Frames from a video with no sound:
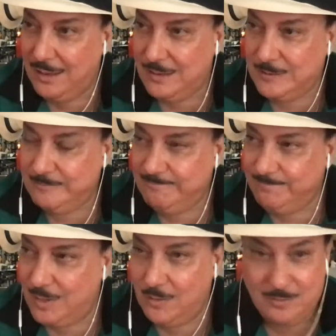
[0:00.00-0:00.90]

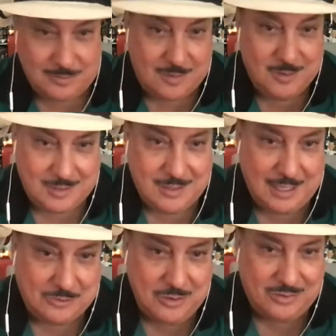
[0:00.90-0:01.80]
With
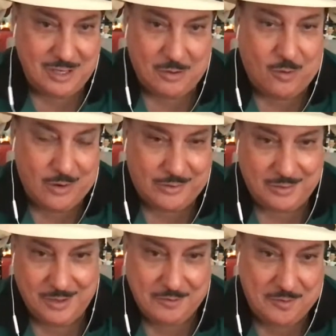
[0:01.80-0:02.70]
electricity, of
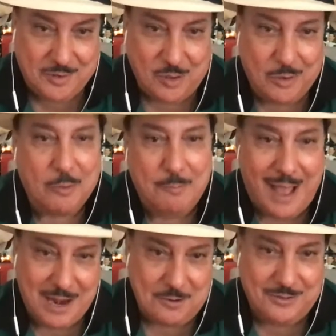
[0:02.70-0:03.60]
course, even though there were
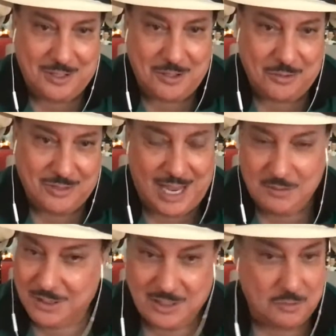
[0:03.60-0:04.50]
batteries at those
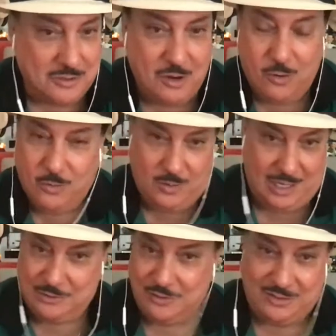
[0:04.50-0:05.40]
days, because there was no
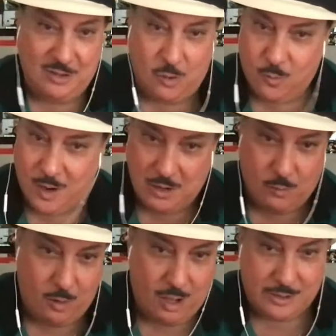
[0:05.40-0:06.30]
electricity, no running
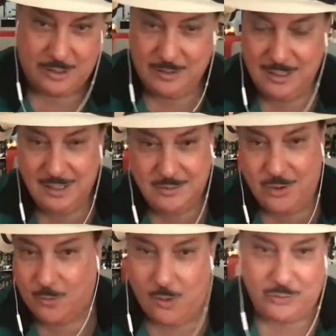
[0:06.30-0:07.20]
water,
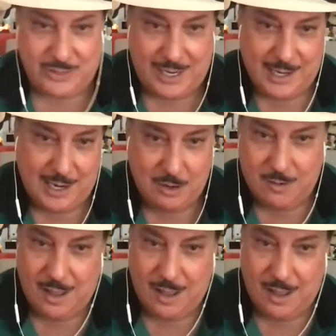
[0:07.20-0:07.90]
no roads to get in or